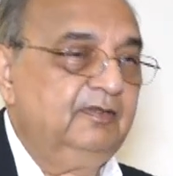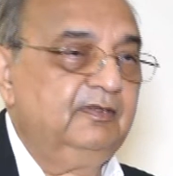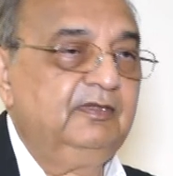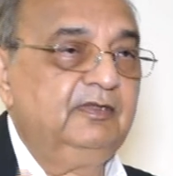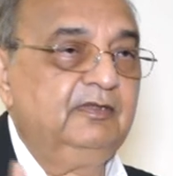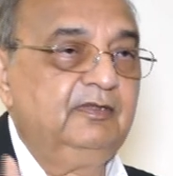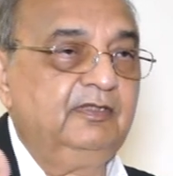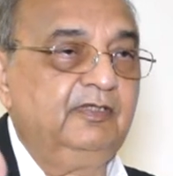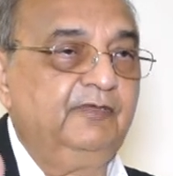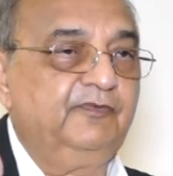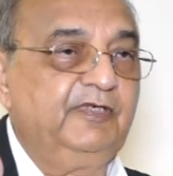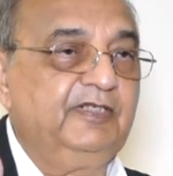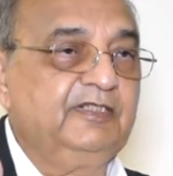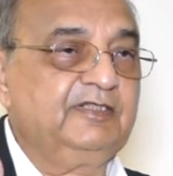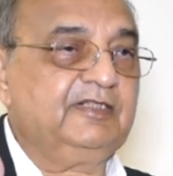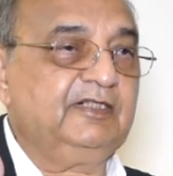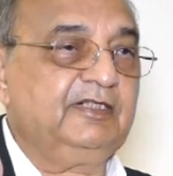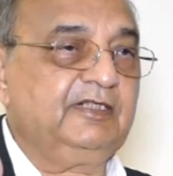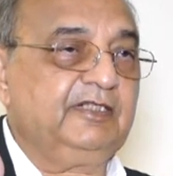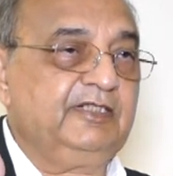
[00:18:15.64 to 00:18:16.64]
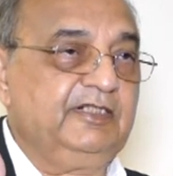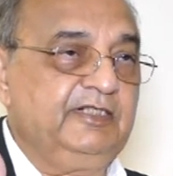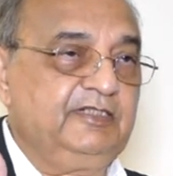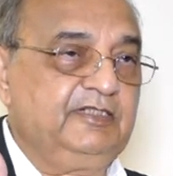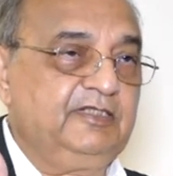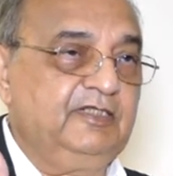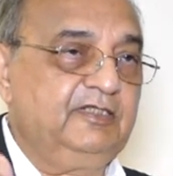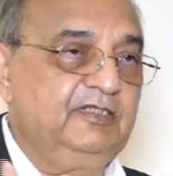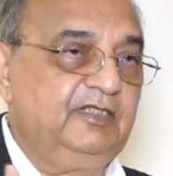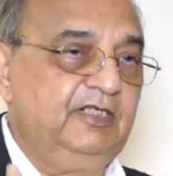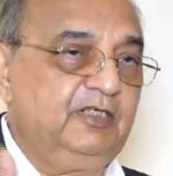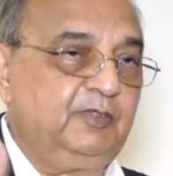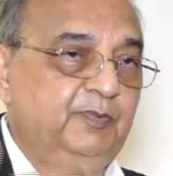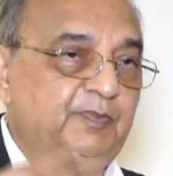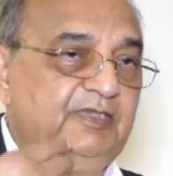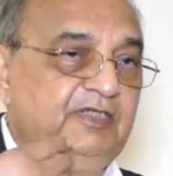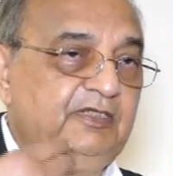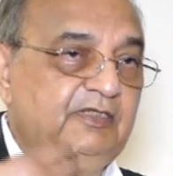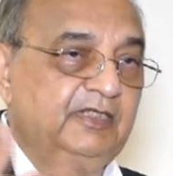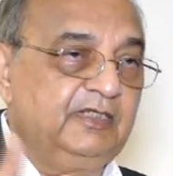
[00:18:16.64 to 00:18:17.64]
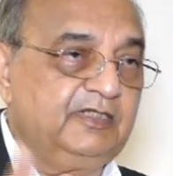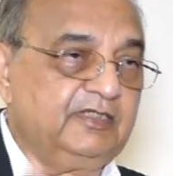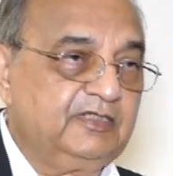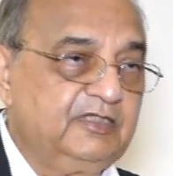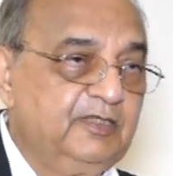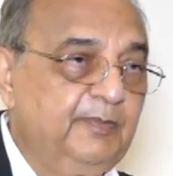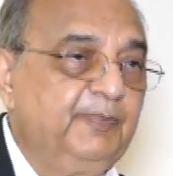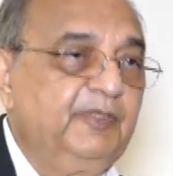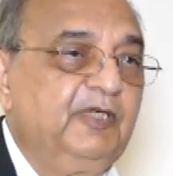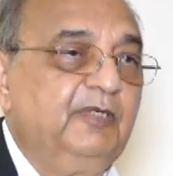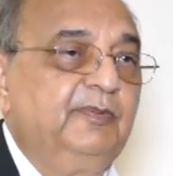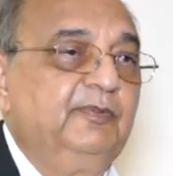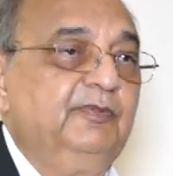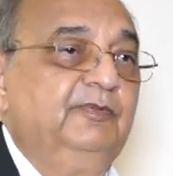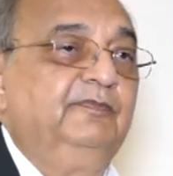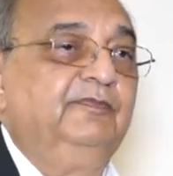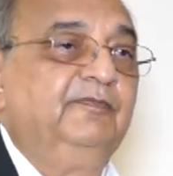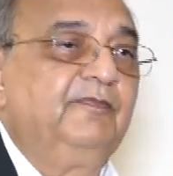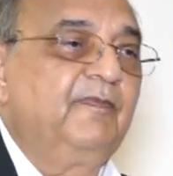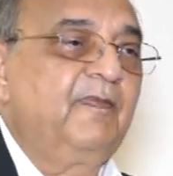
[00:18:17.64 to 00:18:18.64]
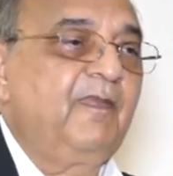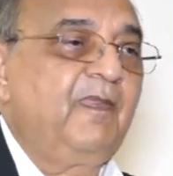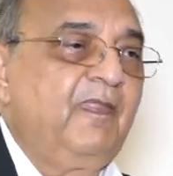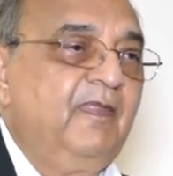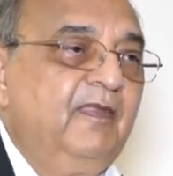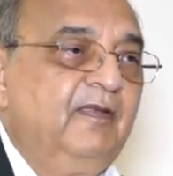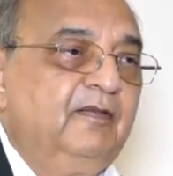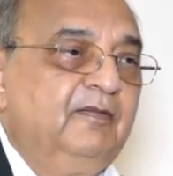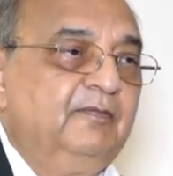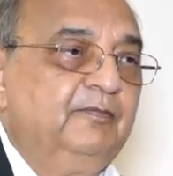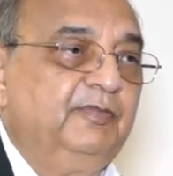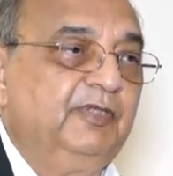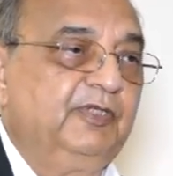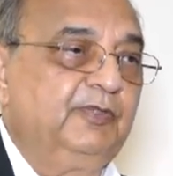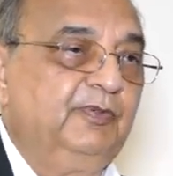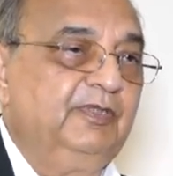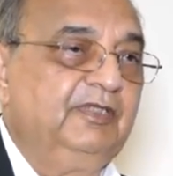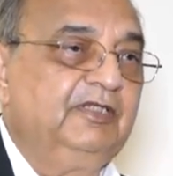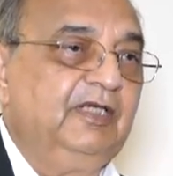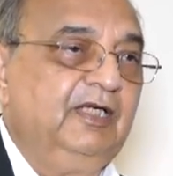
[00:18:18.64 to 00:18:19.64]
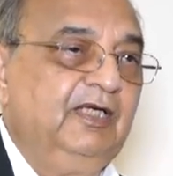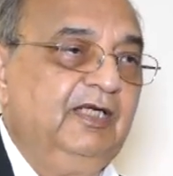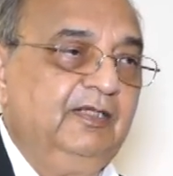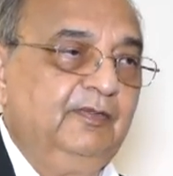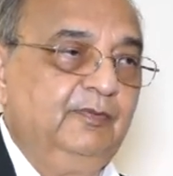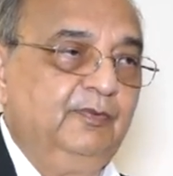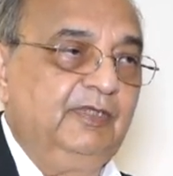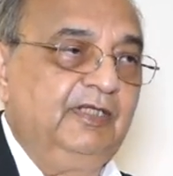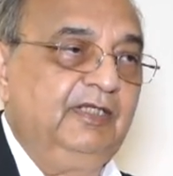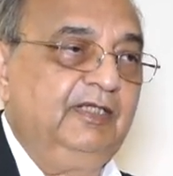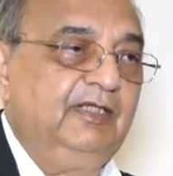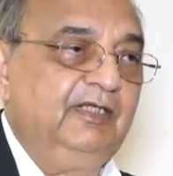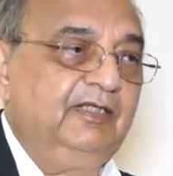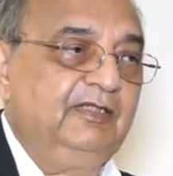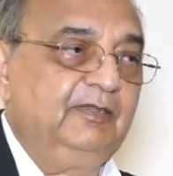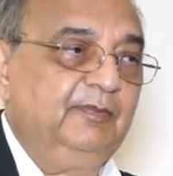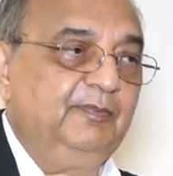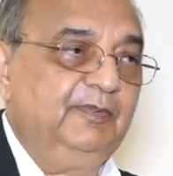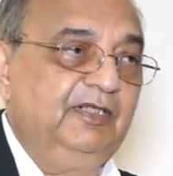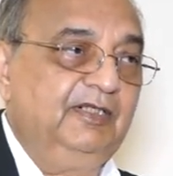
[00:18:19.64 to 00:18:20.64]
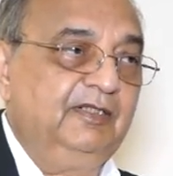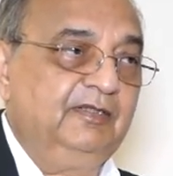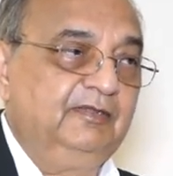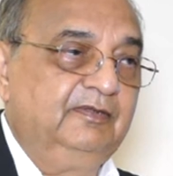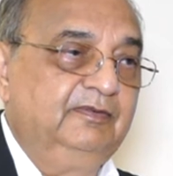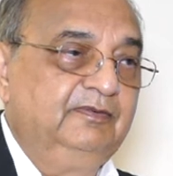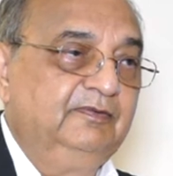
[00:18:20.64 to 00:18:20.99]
difference increases, it means there is a problem between the alveoli and the blood.